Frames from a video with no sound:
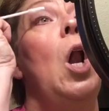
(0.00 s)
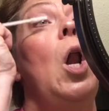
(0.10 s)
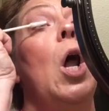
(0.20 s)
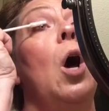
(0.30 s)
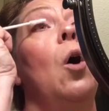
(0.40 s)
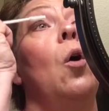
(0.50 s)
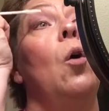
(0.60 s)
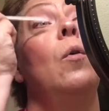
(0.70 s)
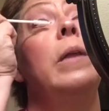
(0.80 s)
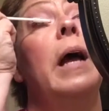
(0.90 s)

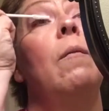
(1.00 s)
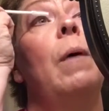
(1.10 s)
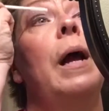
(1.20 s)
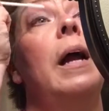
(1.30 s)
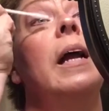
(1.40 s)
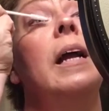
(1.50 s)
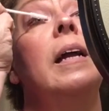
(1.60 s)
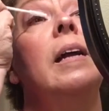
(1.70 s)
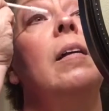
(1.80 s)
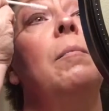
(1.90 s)
long that way.
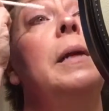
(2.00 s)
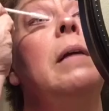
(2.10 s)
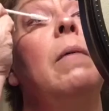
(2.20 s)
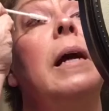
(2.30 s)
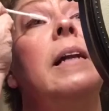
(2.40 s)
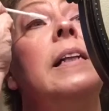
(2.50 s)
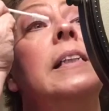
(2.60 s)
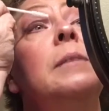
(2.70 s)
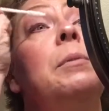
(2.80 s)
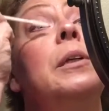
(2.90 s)
But anyway,
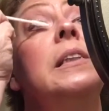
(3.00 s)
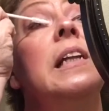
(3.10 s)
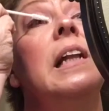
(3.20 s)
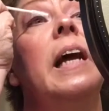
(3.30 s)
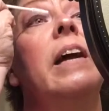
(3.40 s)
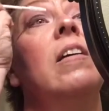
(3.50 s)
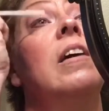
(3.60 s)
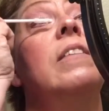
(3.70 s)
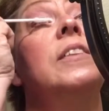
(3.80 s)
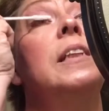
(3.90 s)
this puts a layer
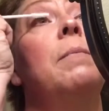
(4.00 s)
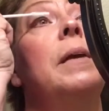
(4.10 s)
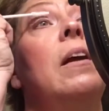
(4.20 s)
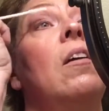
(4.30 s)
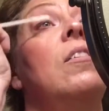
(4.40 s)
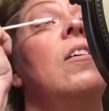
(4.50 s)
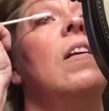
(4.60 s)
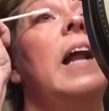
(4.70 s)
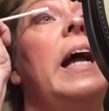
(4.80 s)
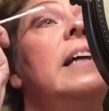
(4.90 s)
of something on your
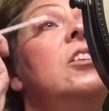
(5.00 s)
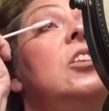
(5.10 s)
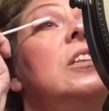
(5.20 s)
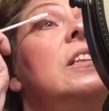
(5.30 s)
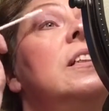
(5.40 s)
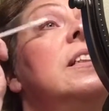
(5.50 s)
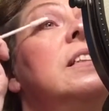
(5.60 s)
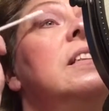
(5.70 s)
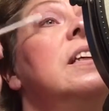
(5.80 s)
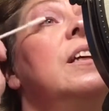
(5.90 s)
lashes
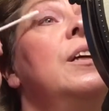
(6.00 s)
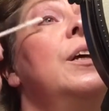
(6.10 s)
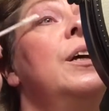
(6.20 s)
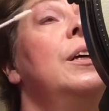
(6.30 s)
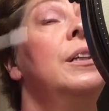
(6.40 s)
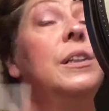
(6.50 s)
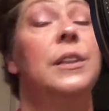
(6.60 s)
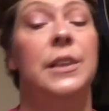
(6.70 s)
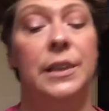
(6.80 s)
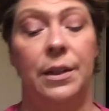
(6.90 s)

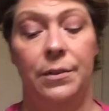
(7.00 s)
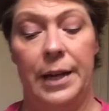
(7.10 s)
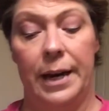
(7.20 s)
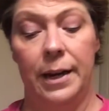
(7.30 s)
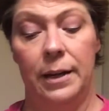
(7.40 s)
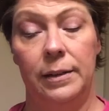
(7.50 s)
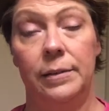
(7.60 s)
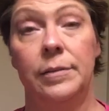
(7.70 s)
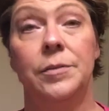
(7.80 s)
so that